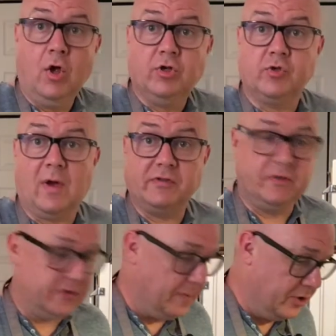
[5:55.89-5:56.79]
So as
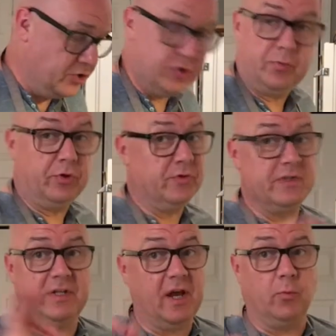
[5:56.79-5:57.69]
the spinach is
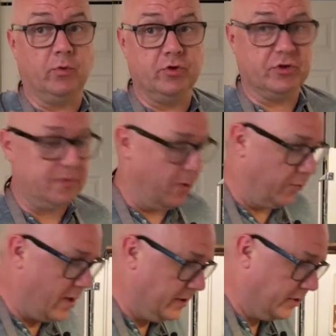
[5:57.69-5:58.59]
reducing down, we're just about
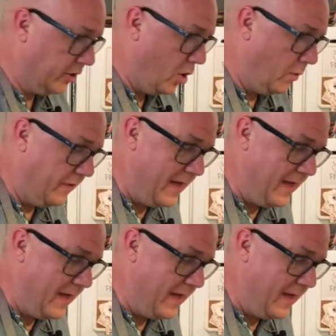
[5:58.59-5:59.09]
ready to go with